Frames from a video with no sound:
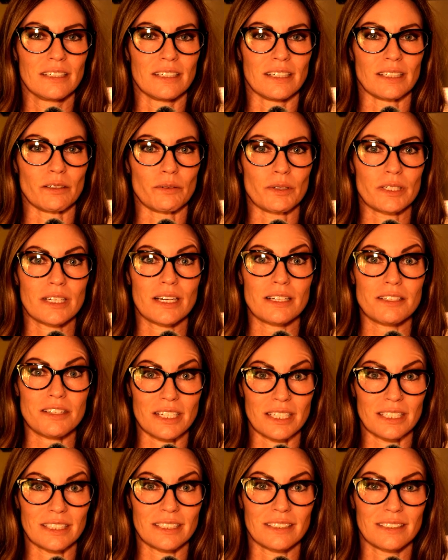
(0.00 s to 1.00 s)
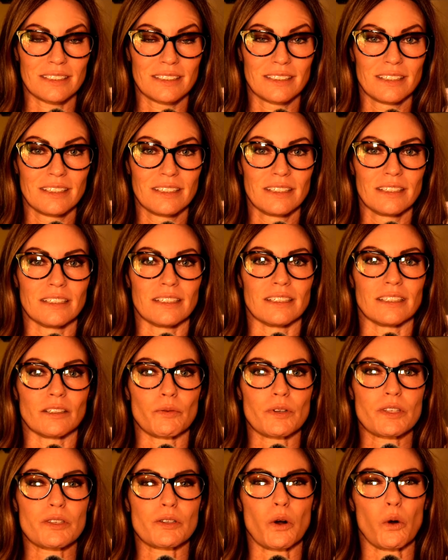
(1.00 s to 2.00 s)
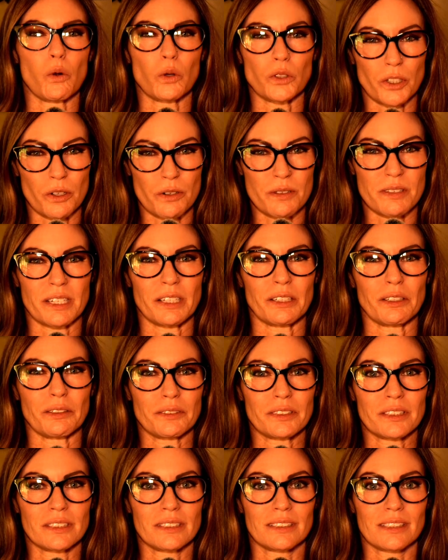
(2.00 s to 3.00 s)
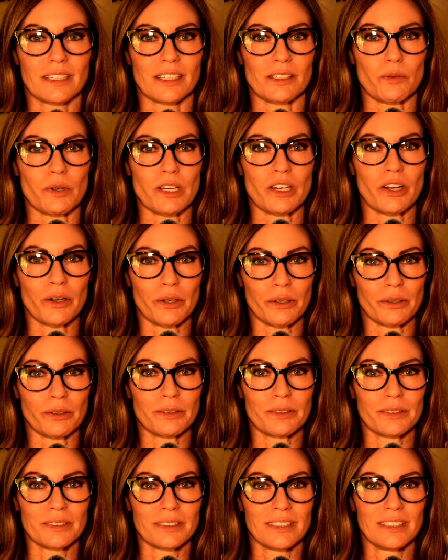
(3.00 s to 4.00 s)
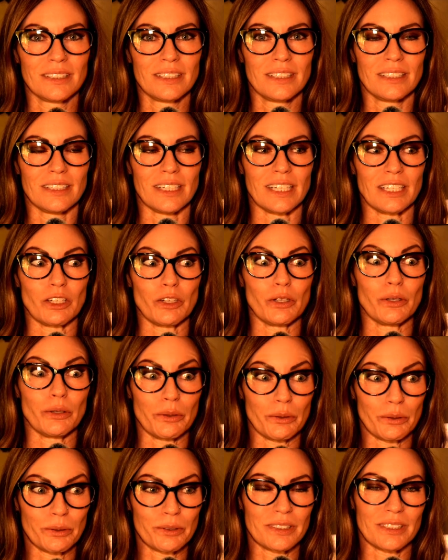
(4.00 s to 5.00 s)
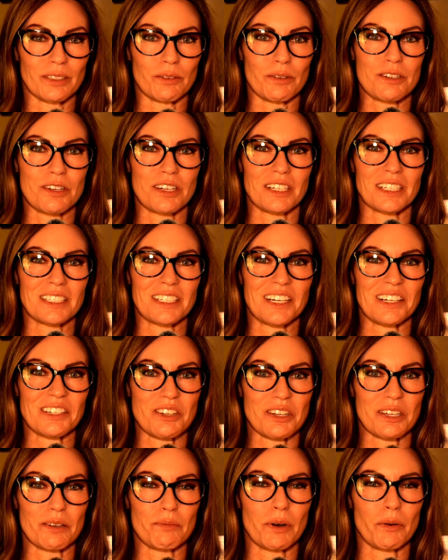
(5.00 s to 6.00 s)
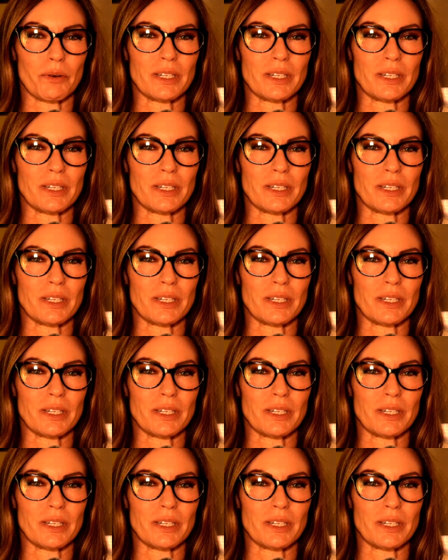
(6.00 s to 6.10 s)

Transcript: And then we touch it and then we scold ourselves because we know and knew that we shouldn't touch it, but